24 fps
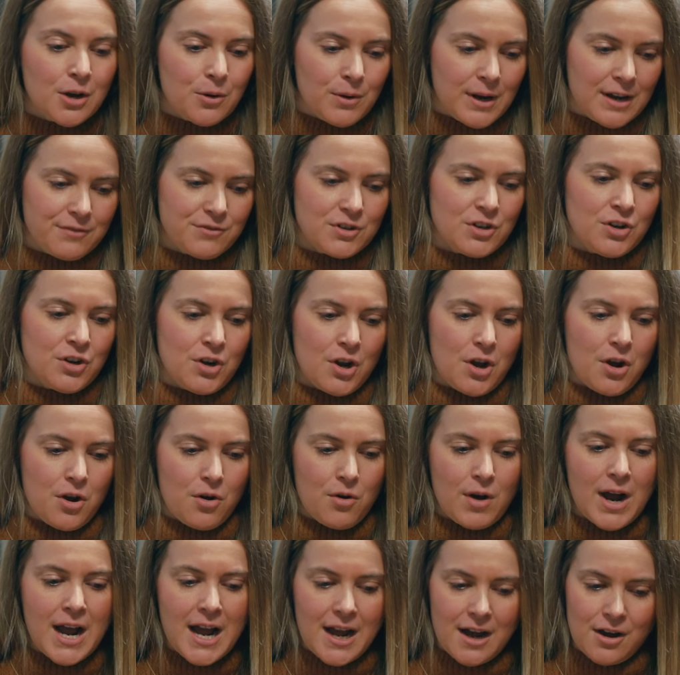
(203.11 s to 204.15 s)
we have to
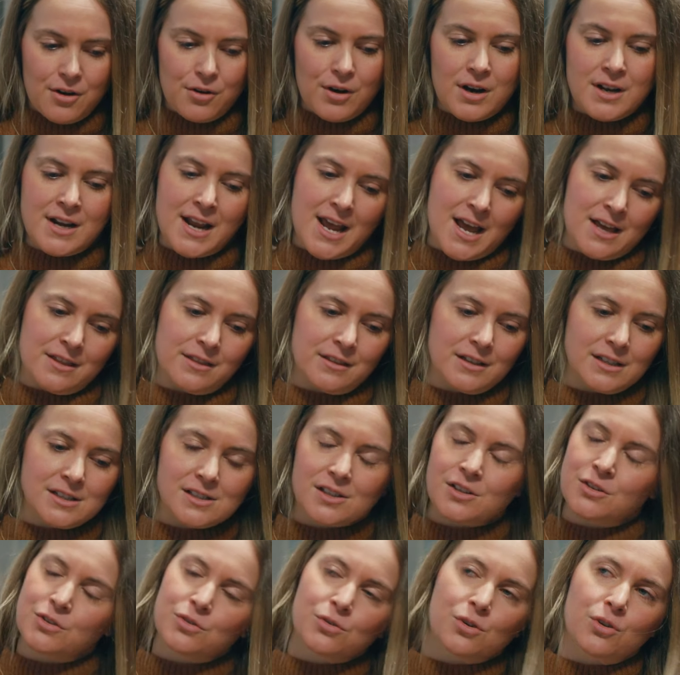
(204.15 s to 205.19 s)
know how an athlete's
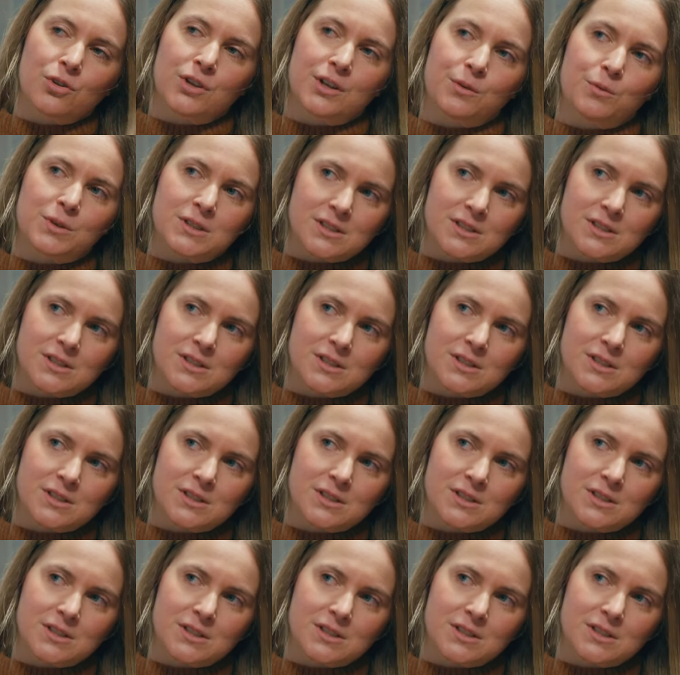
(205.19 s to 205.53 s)
controlling